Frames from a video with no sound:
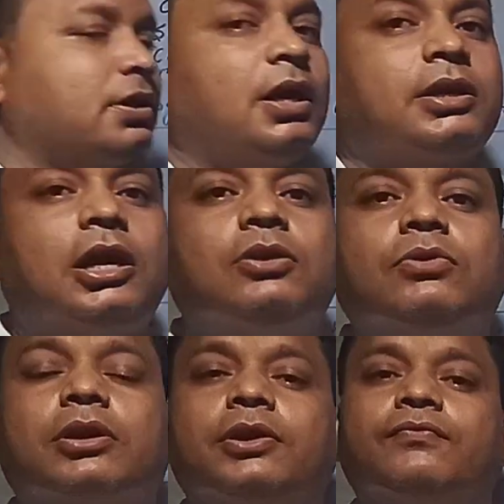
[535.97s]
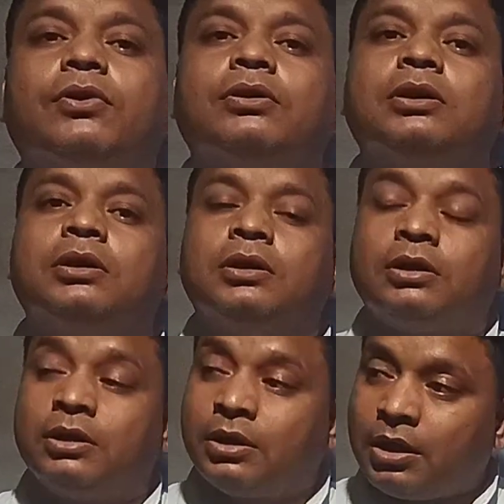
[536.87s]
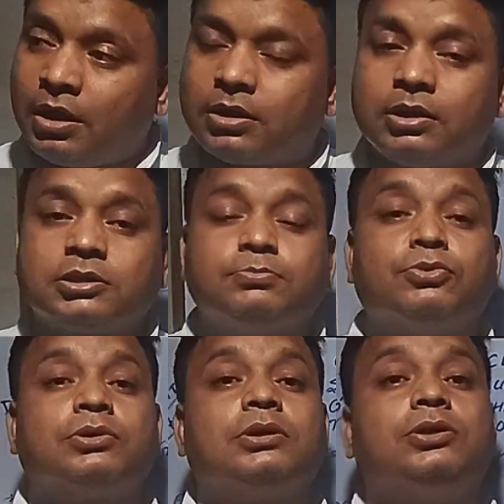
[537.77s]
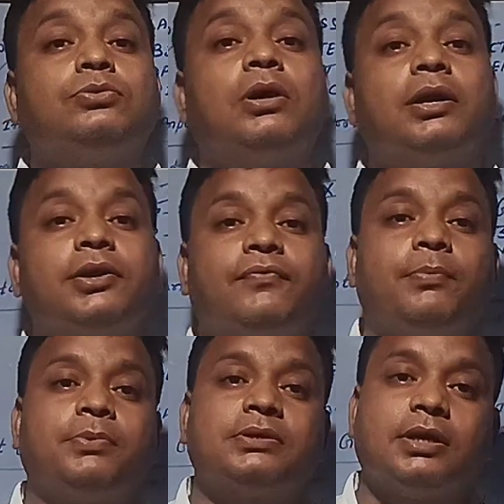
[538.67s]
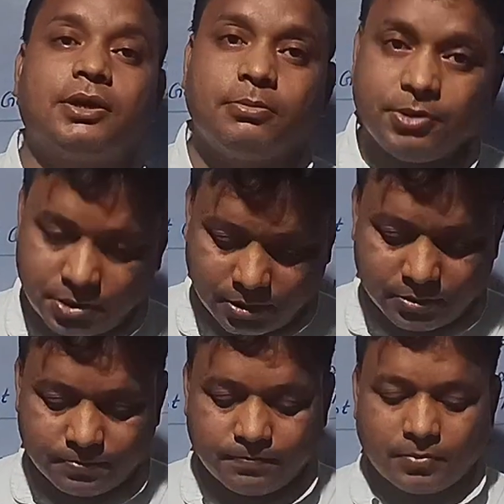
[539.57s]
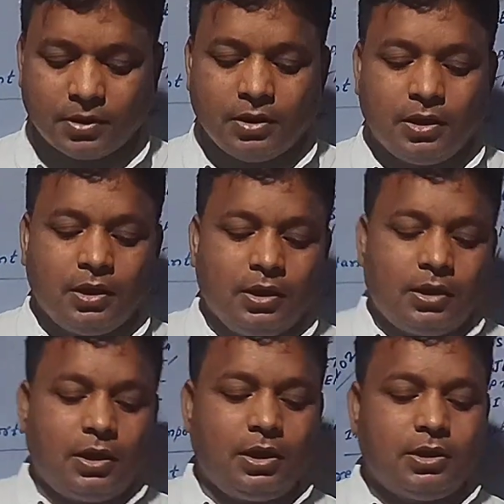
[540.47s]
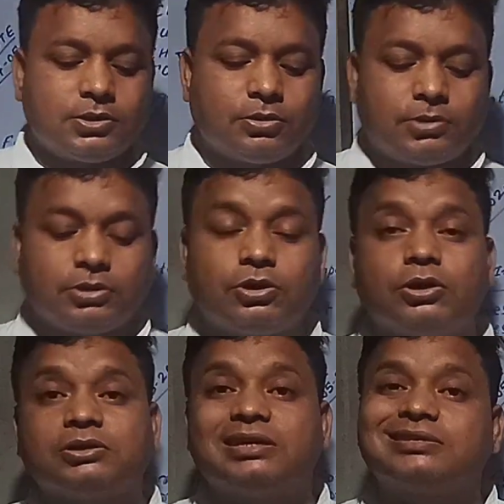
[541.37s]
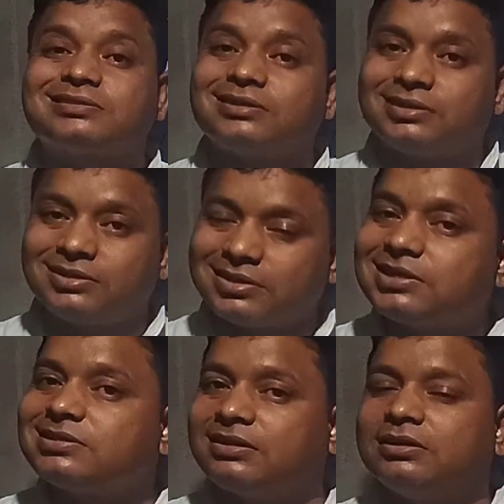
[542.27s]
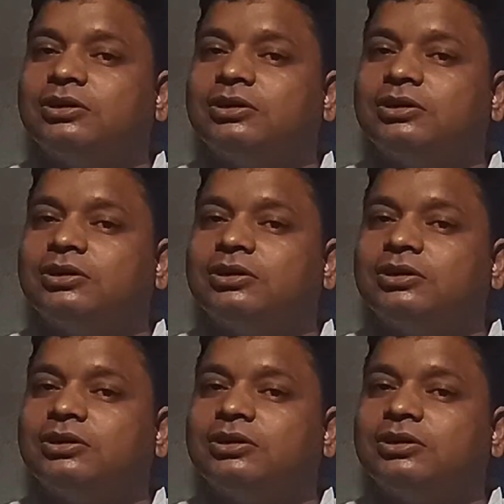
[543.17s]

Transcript: Ghats, annual rainfall occurs more than 250 centimeter. Hills of the northeastern region.